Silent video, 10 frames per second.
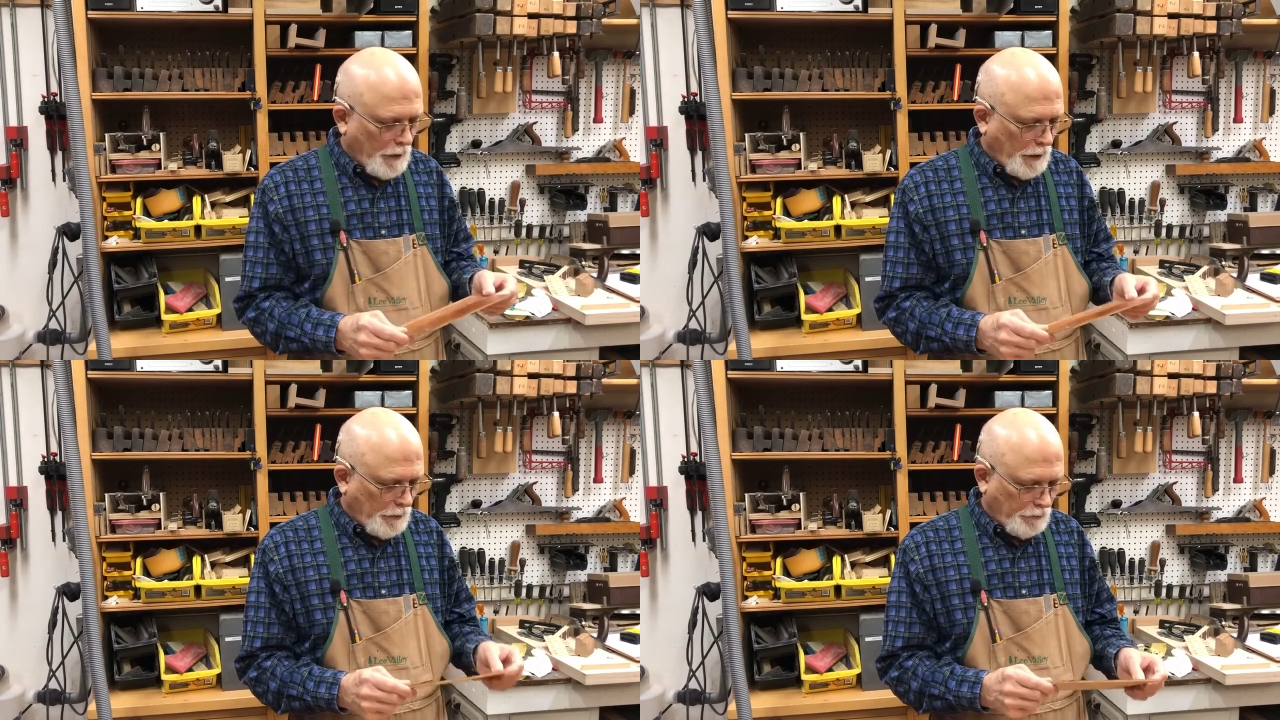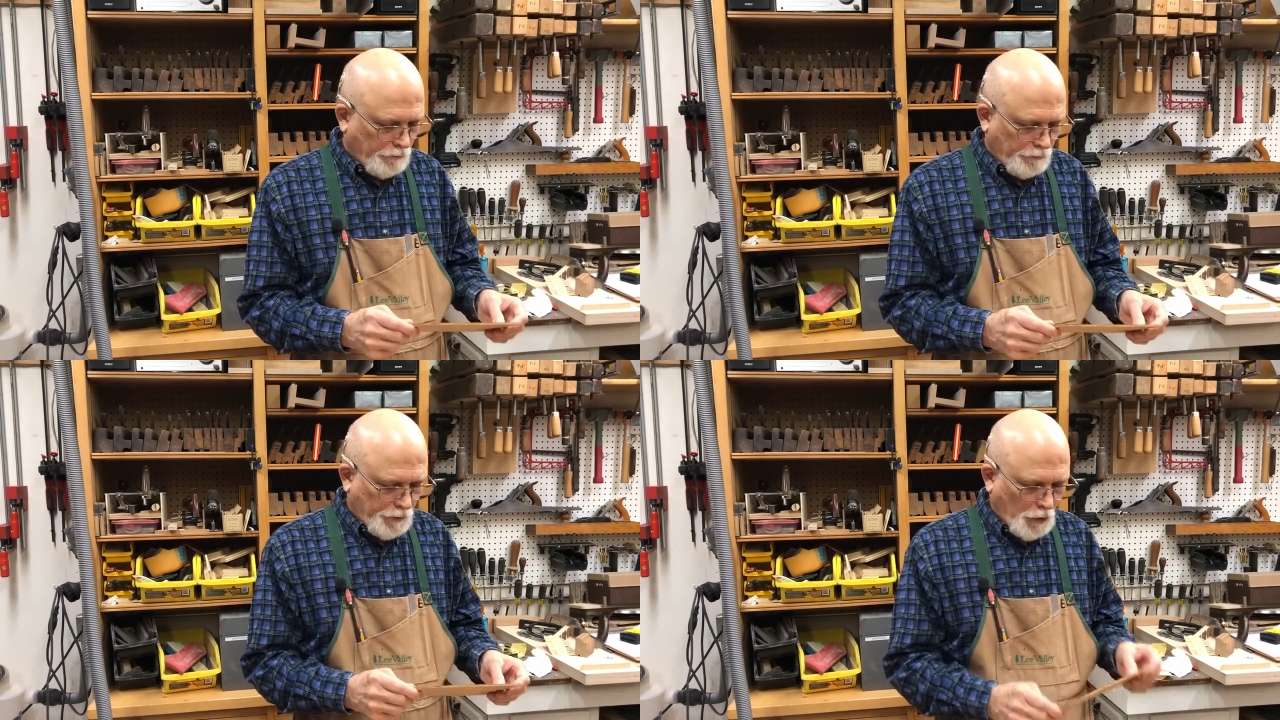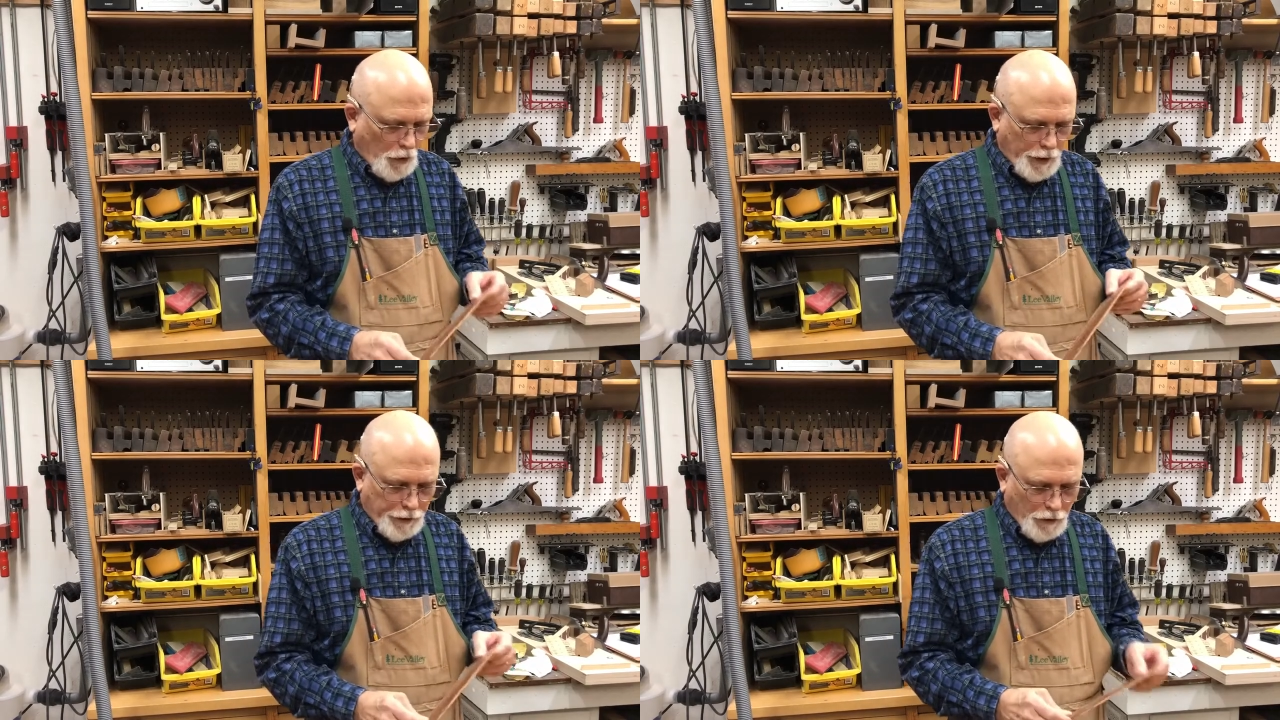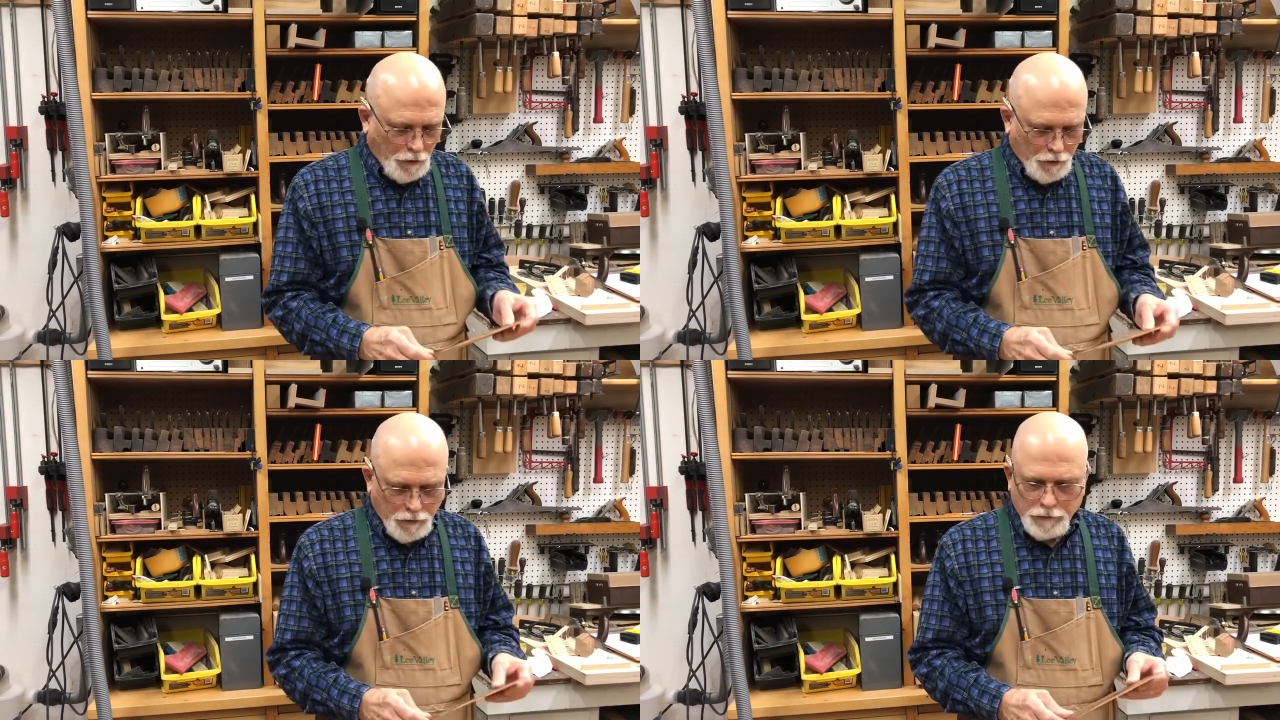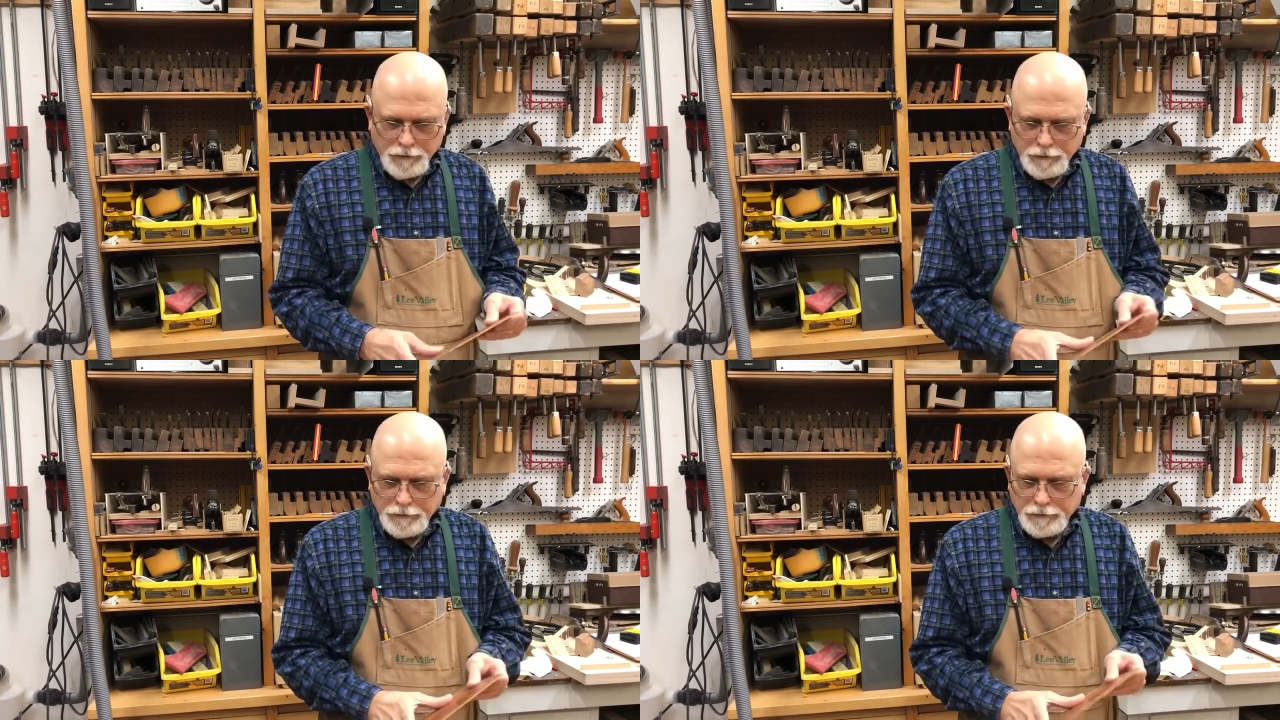Uh, so I know
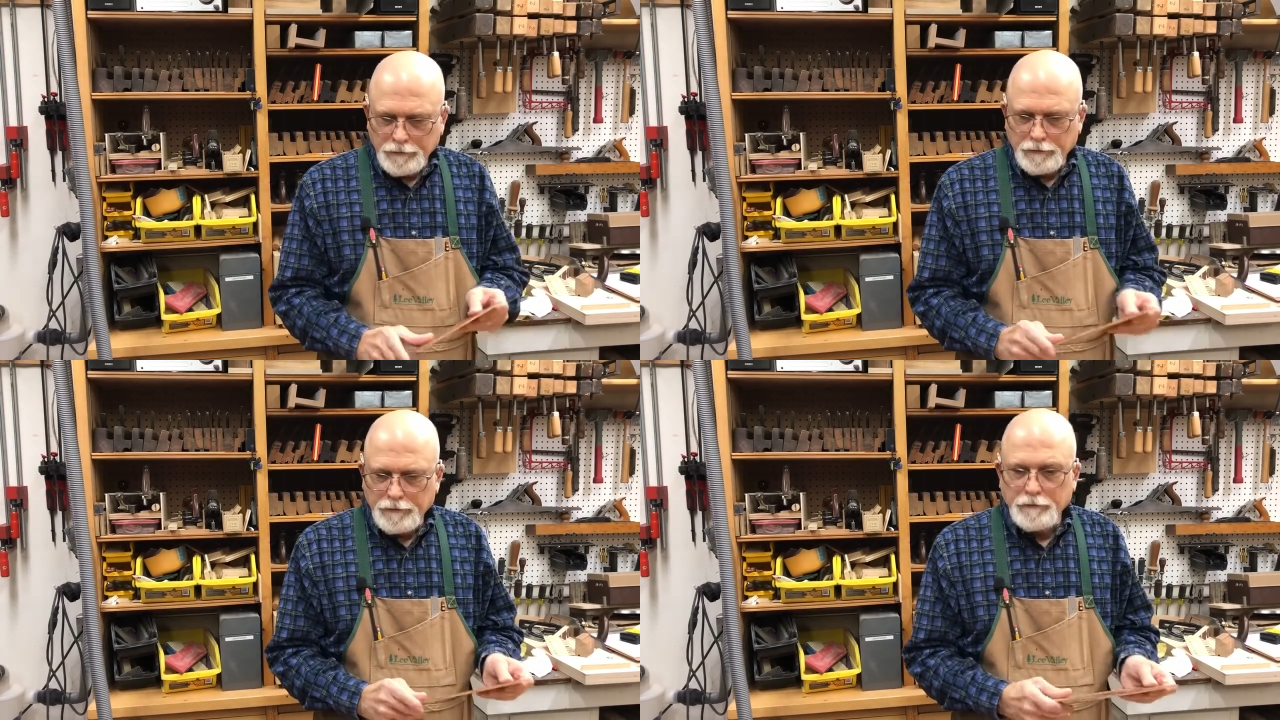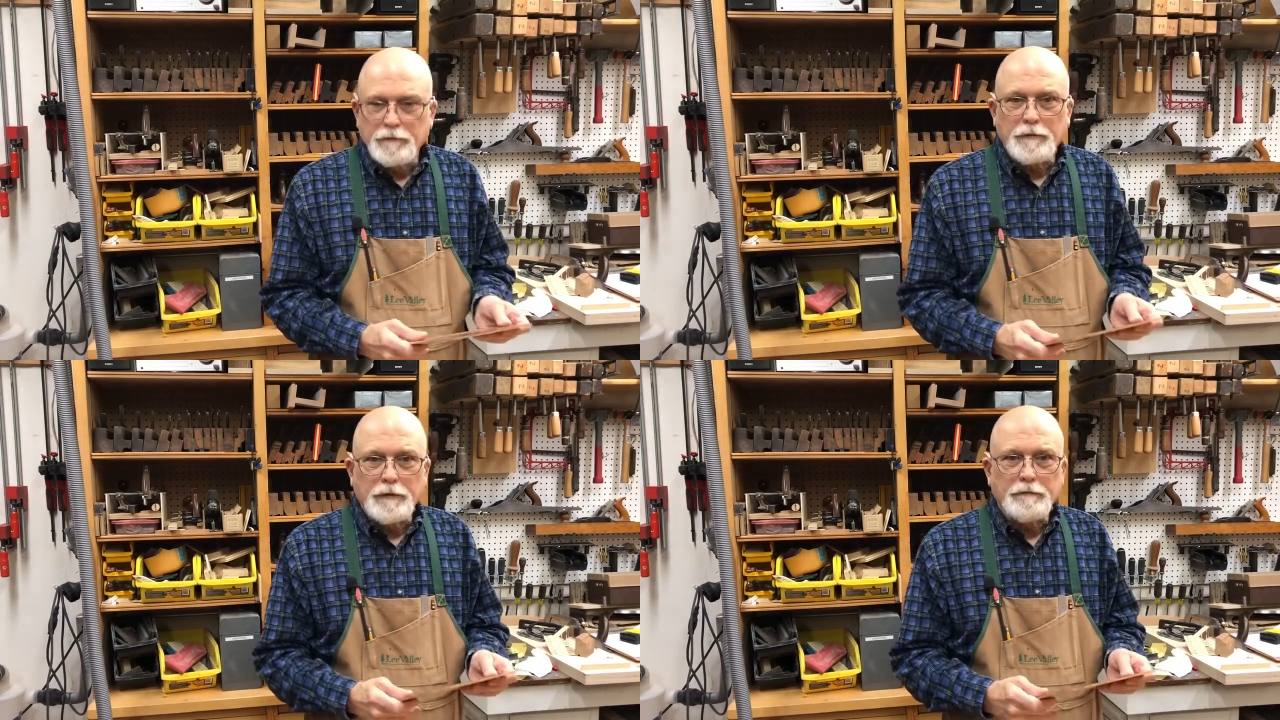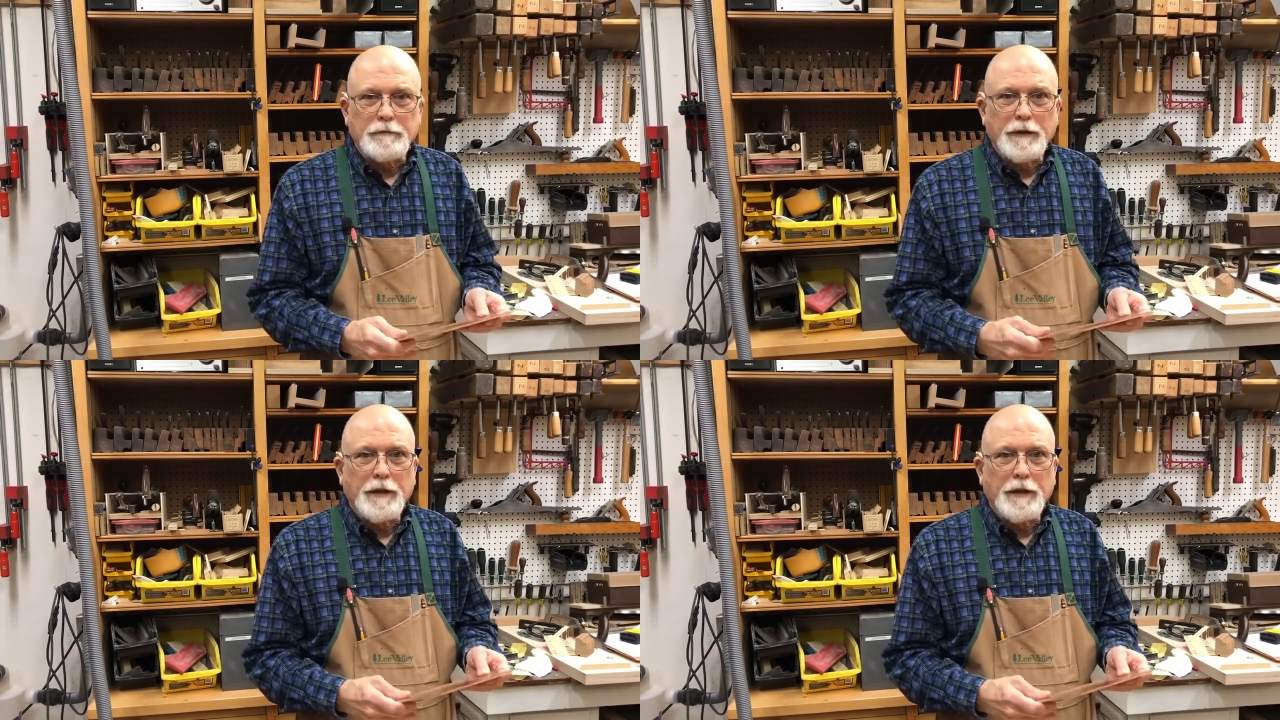I